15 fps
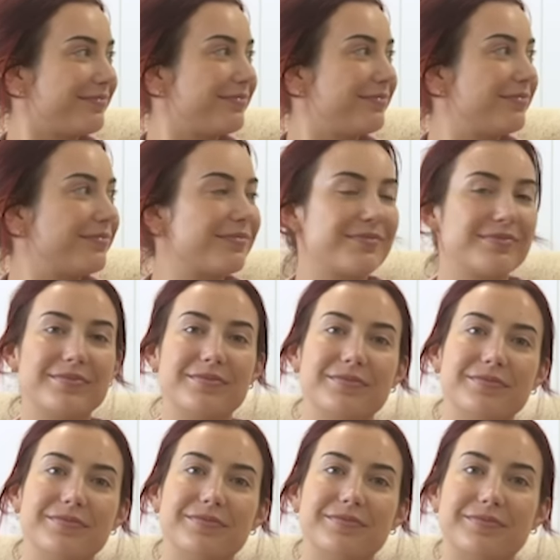
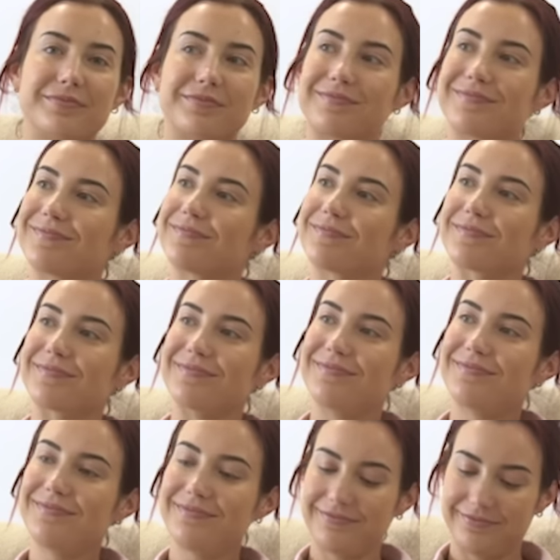
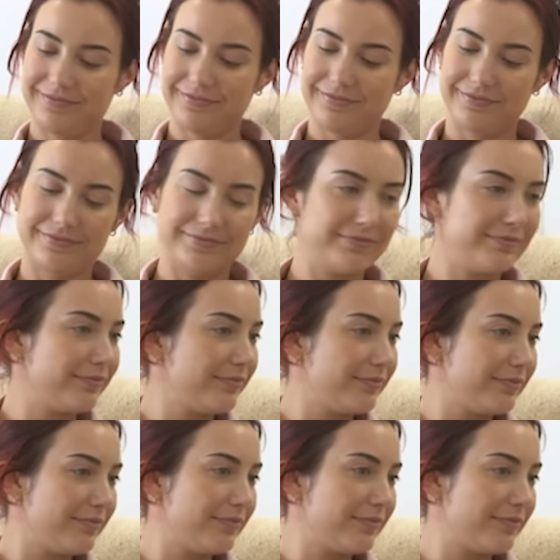
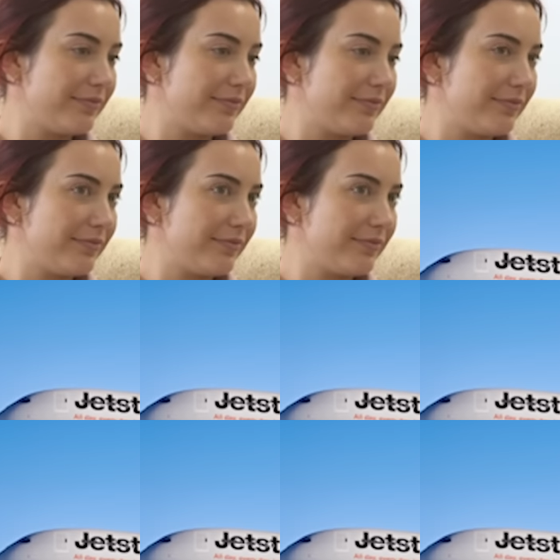
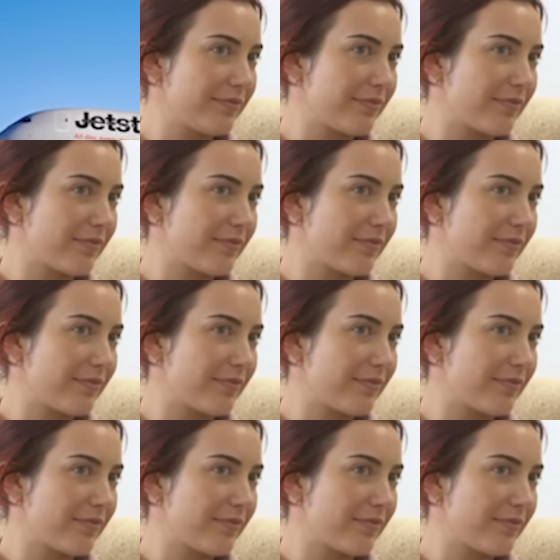No words are spoken by the person on screen.